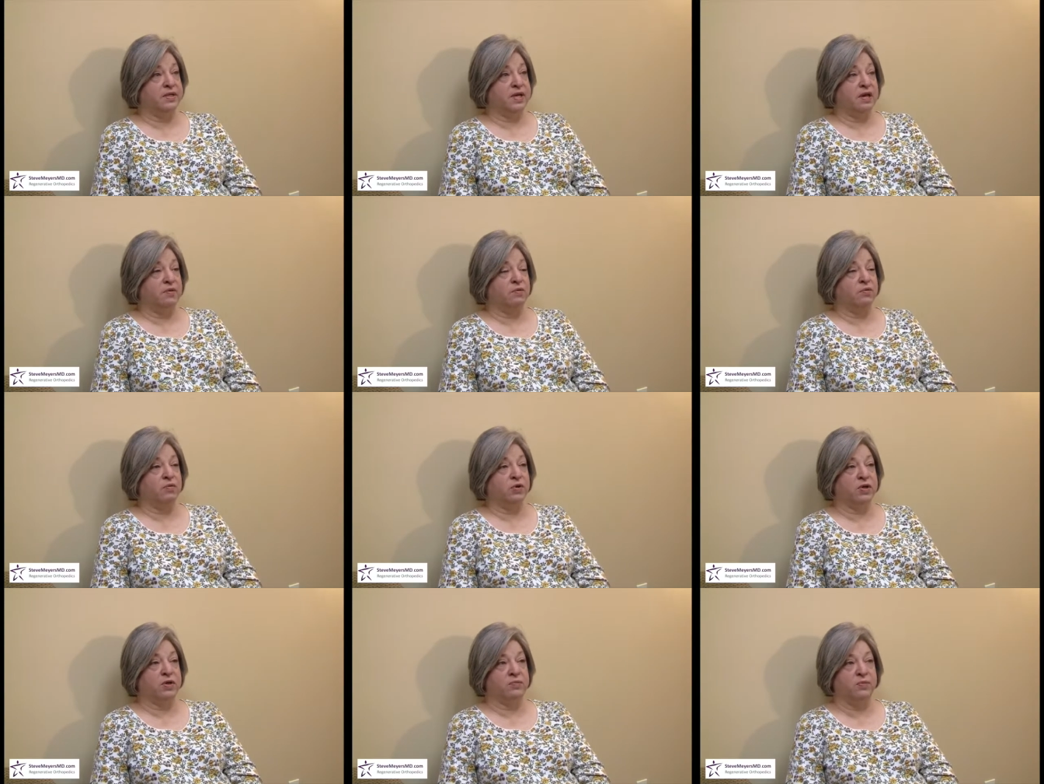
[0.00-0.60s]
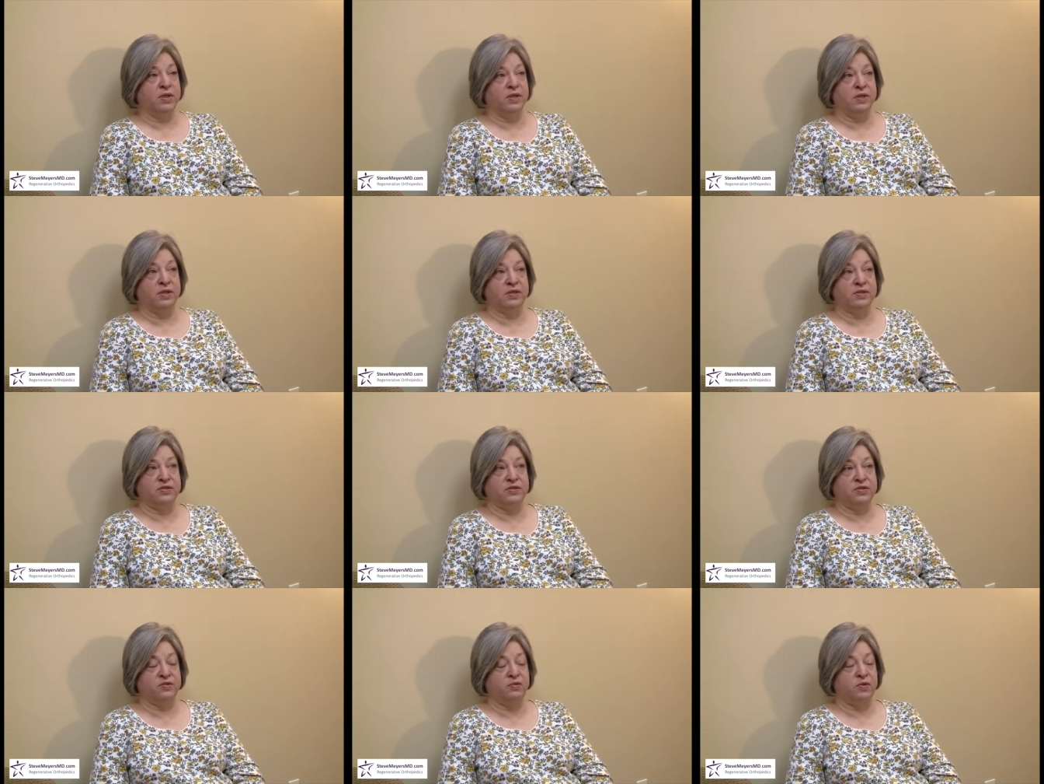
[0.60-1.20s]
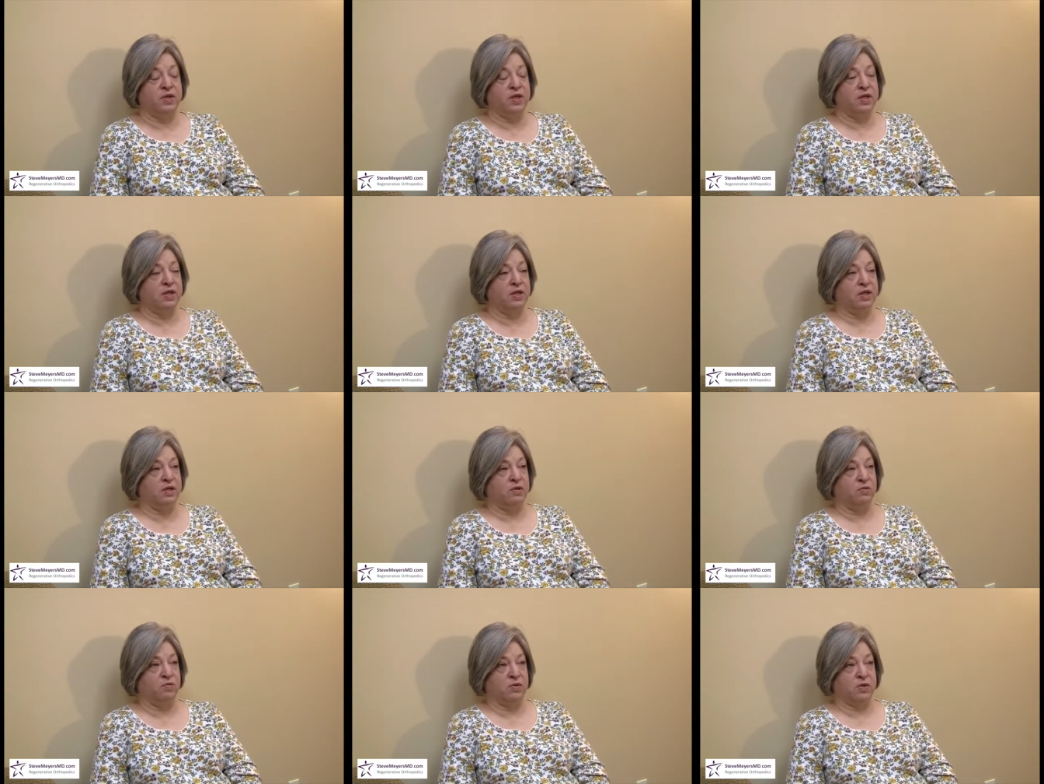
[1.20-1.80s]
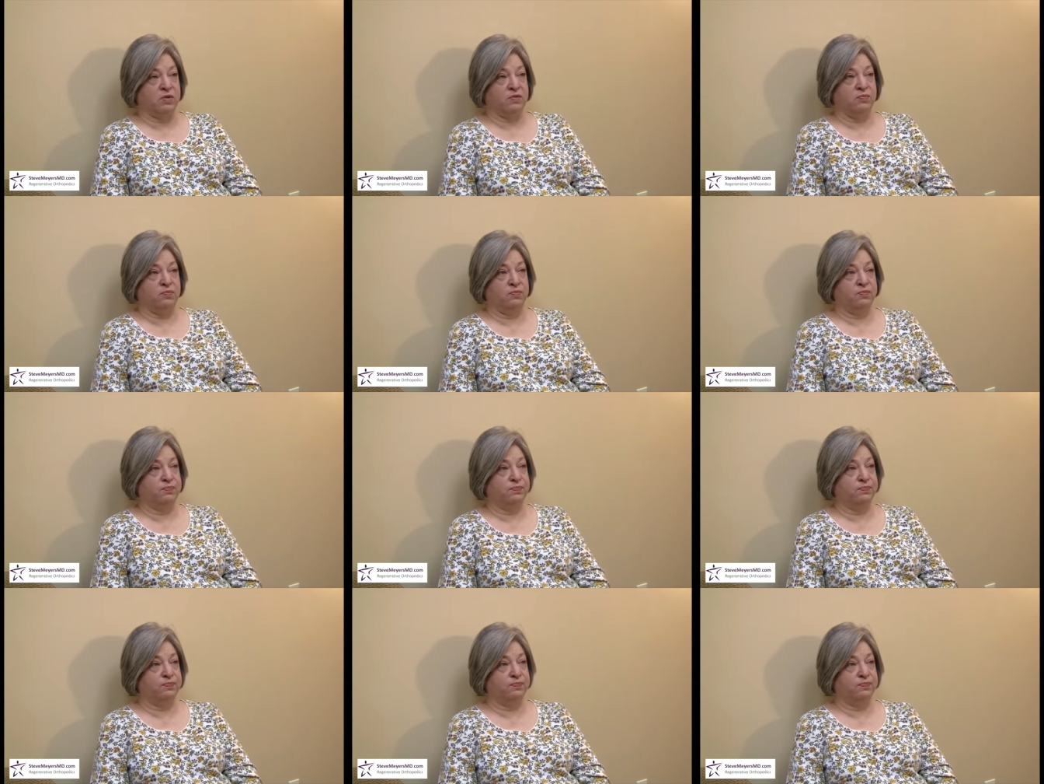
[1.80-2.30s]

I would recommend this to anyone.